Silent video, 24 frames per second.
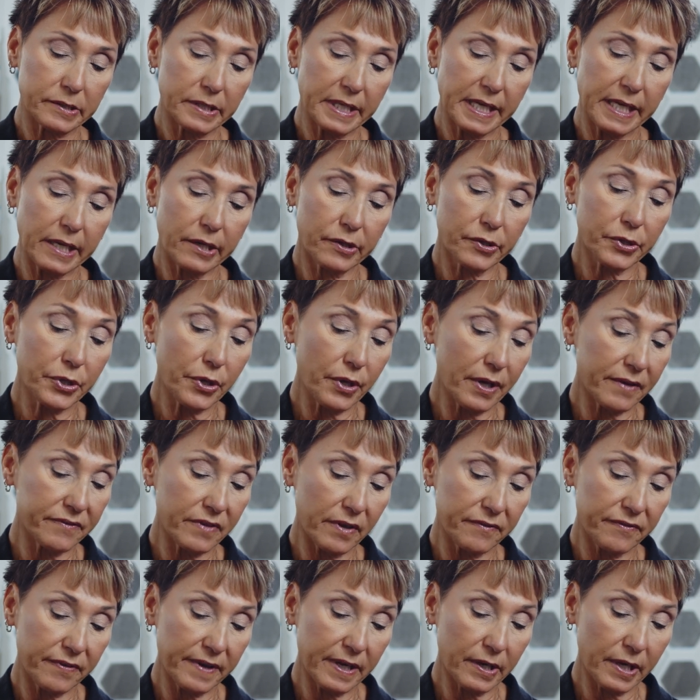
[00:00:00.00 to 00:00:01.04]
Here you have a
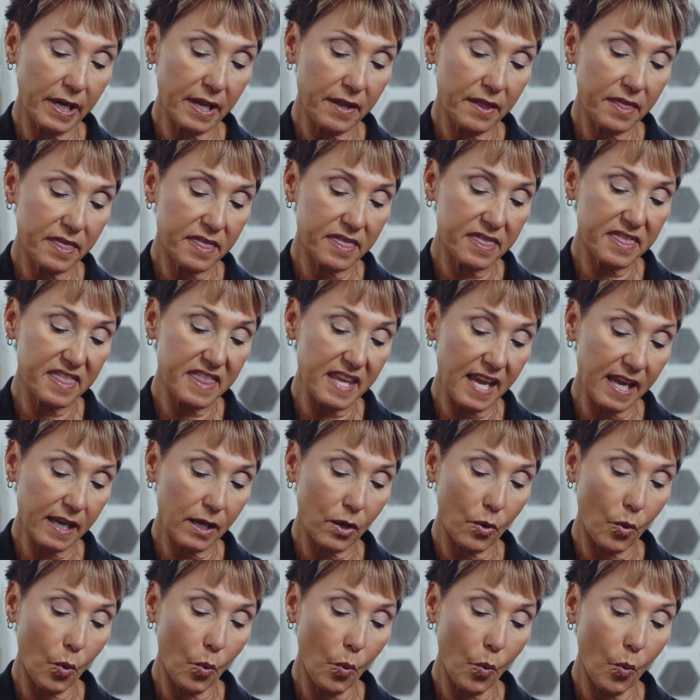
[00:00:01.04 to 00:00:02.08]
very thick
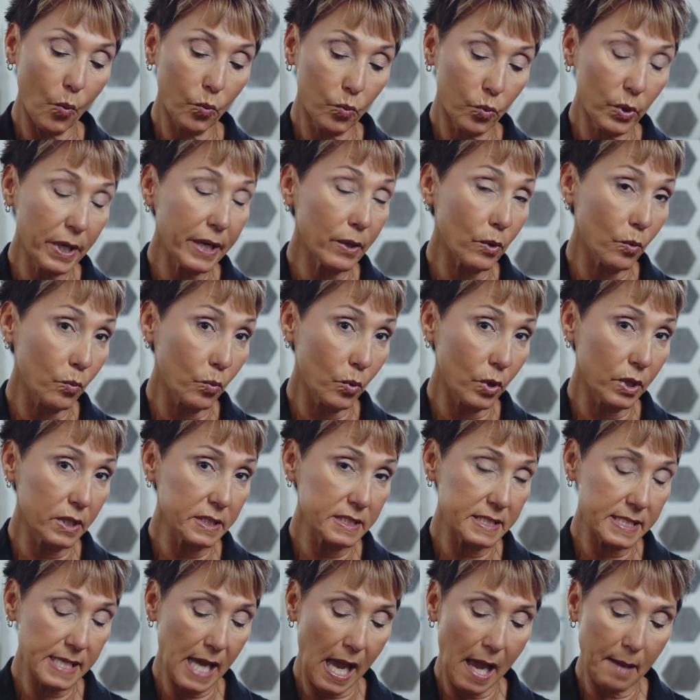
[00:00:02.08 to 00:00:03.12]
real
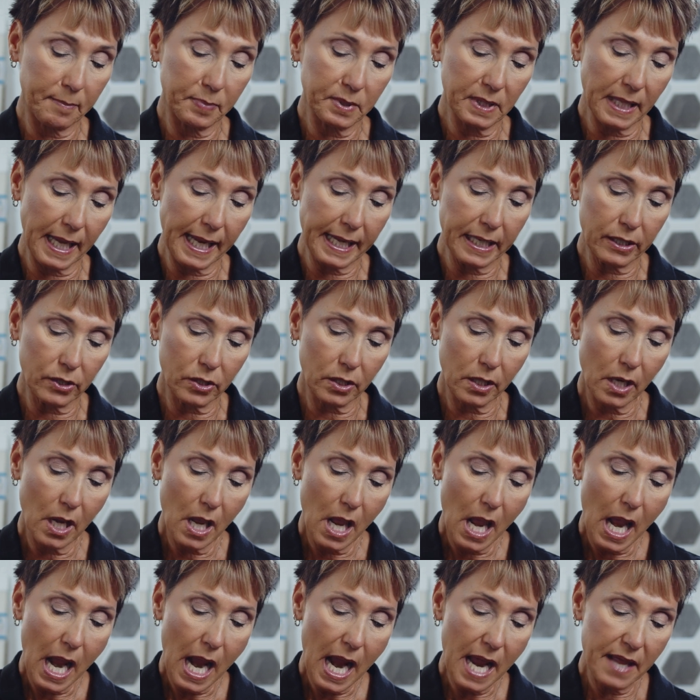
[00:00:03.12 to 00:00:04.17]
wood top layer,
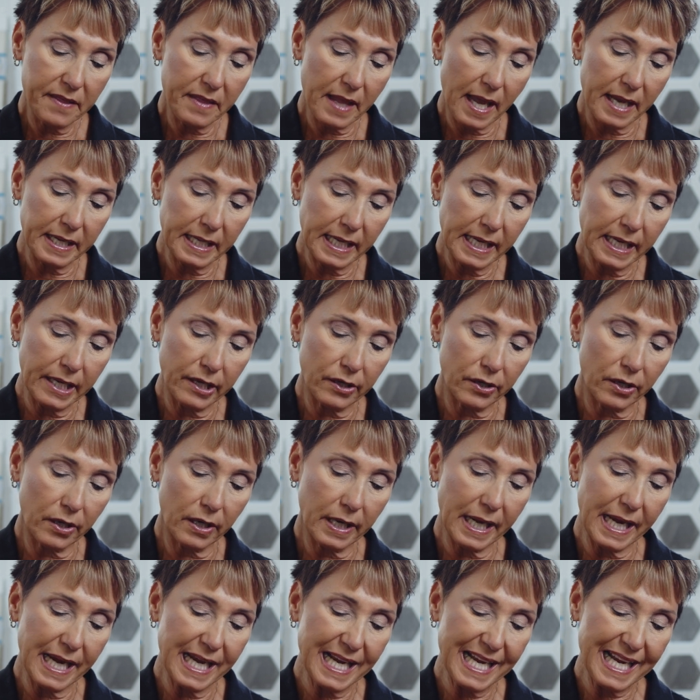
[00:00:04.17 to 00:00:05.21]
and then
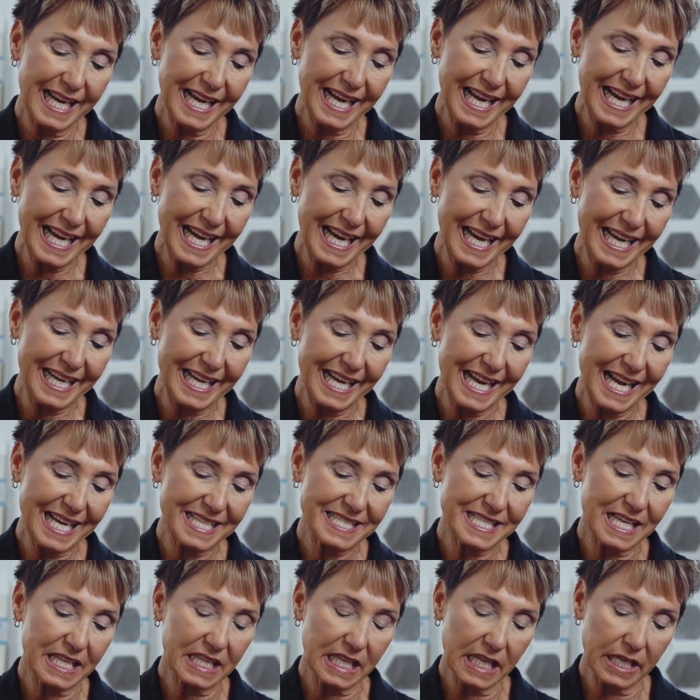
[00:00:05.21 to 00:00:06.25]
here it
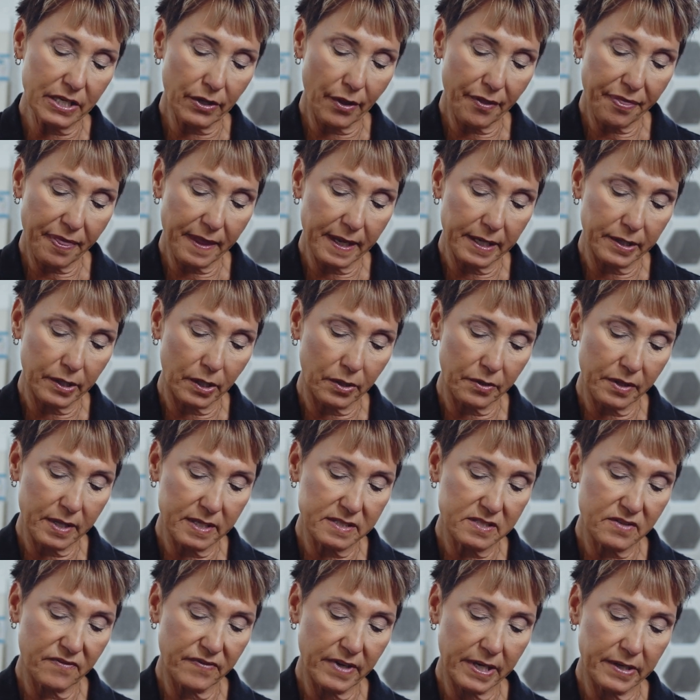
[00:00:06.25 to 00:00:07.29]
has a little thinner.
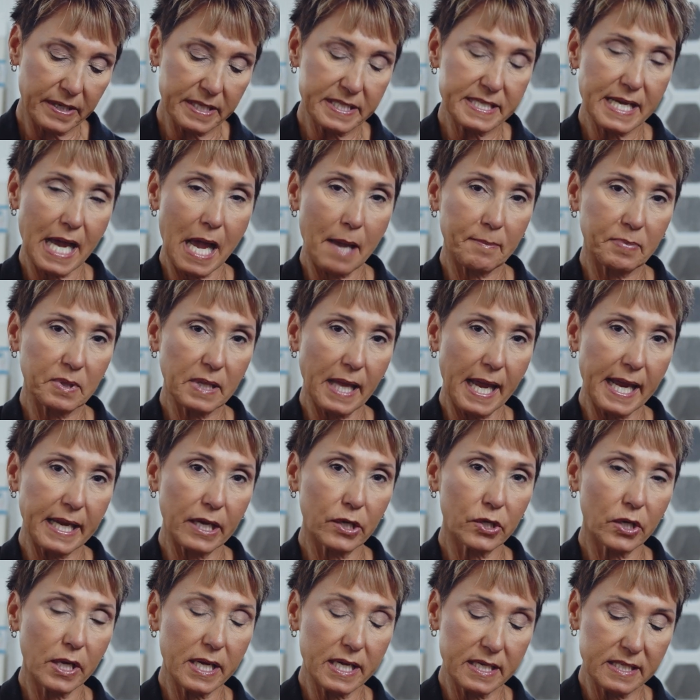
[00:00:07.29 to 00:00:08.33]
This very top
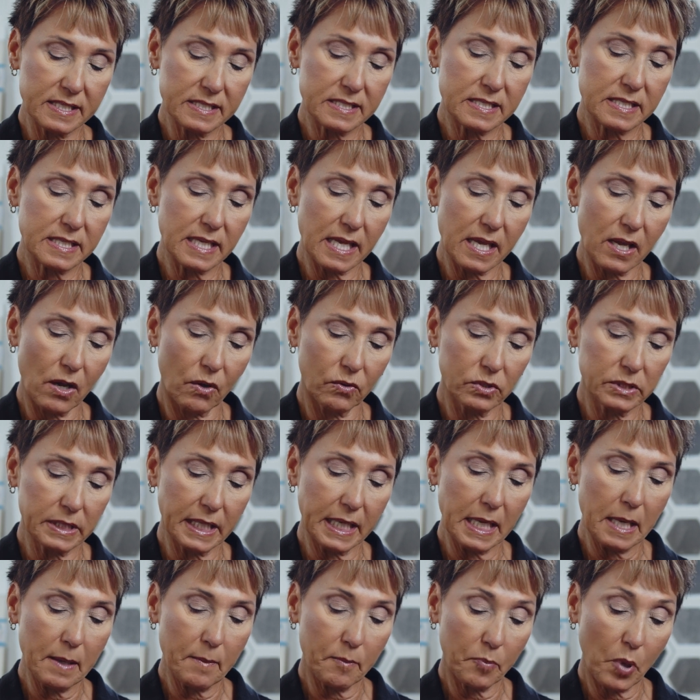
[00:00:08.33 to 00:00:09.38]
layer is the
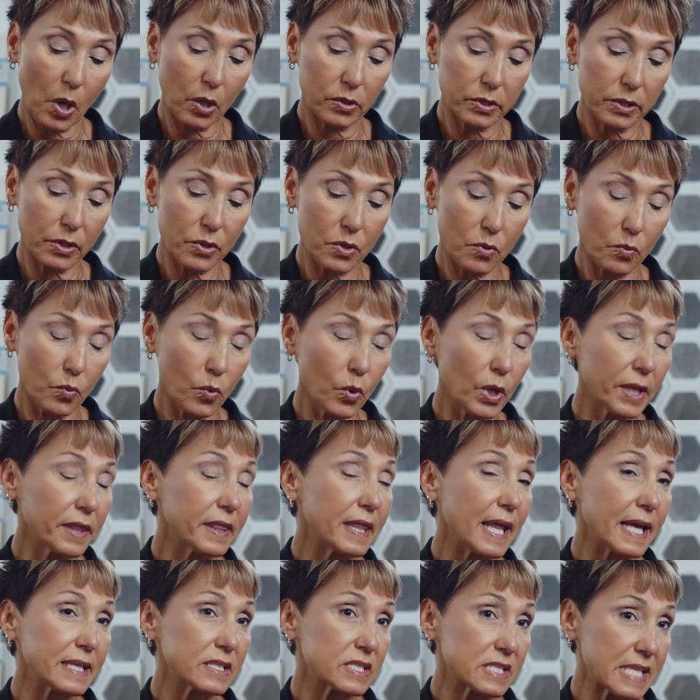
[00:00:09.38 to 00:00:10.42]
only part of the wood
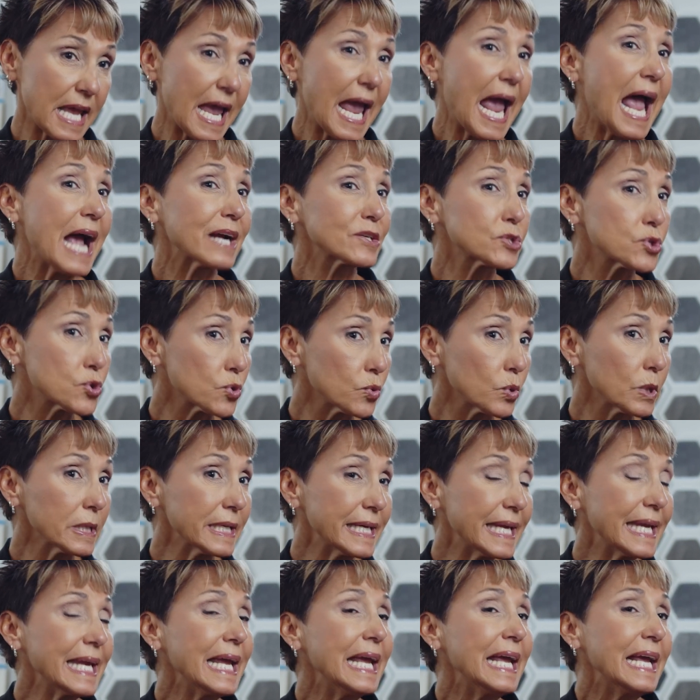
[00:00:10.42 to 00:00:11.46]
that's
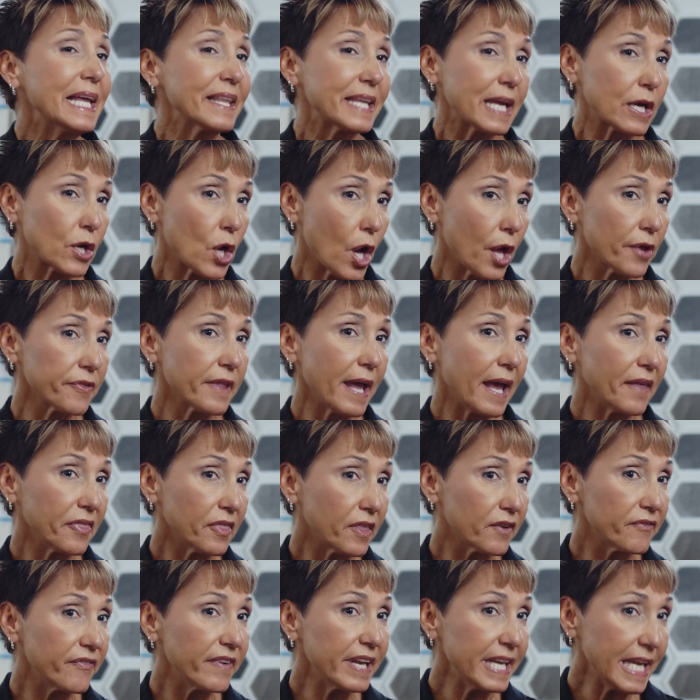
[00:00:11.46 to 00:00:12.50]
actually, they call that
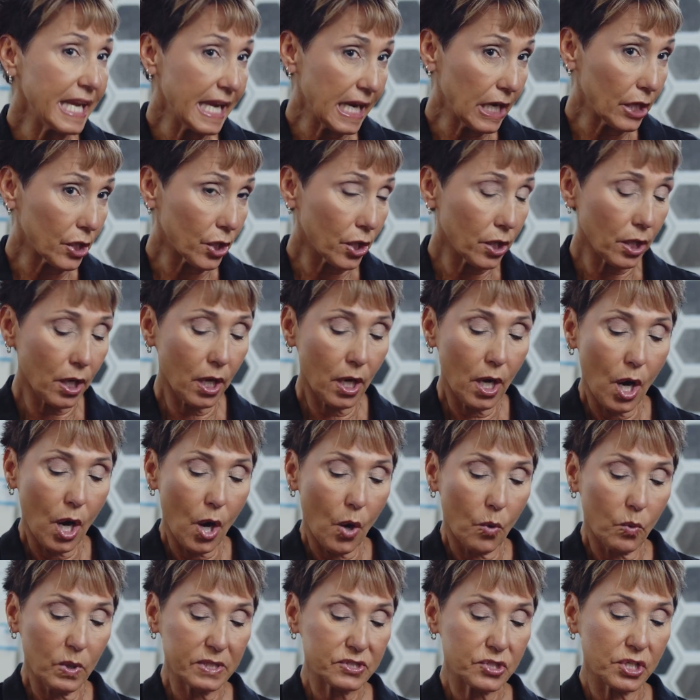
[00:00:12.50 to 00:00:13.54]
the veneer,
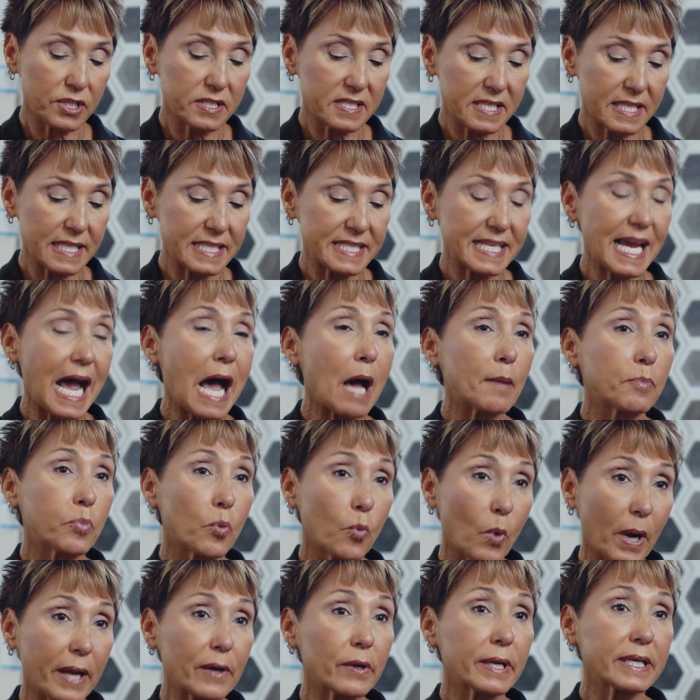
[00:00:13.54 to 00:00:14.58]
which is the top
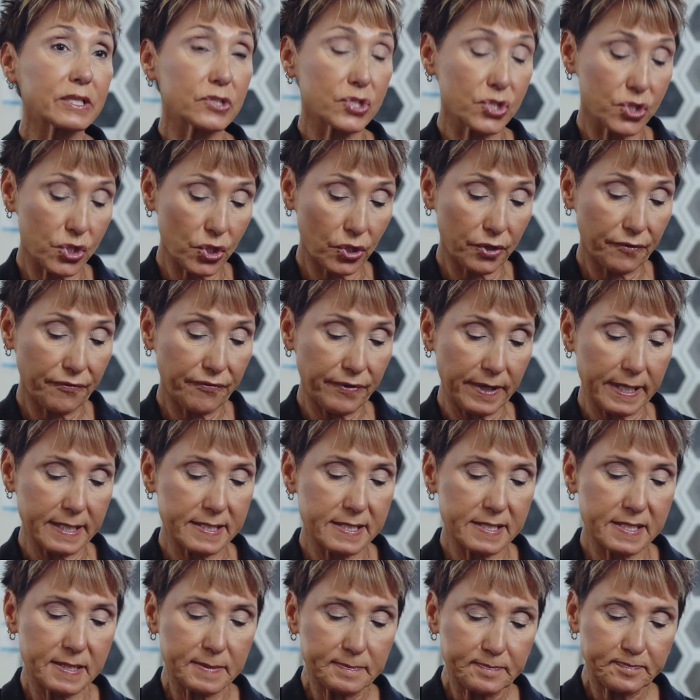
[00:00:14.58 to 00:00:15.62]
wearing
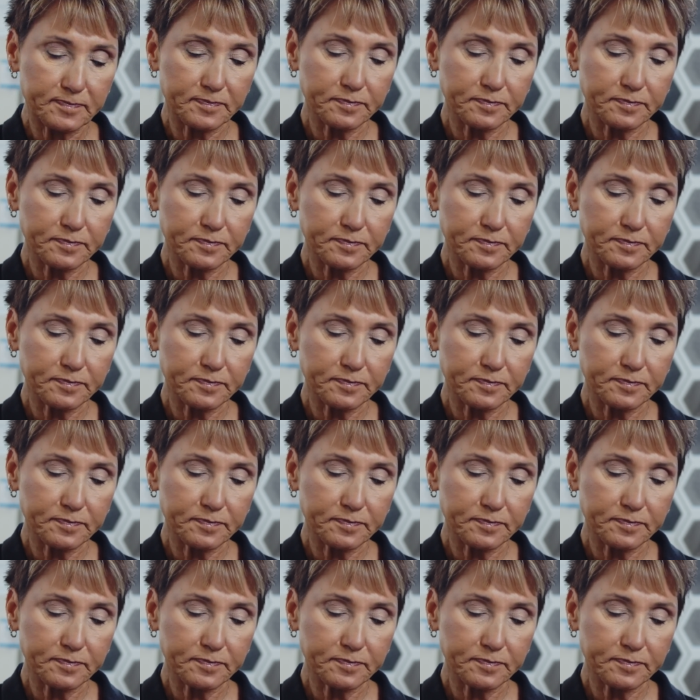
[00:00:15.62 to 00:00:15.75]
surface.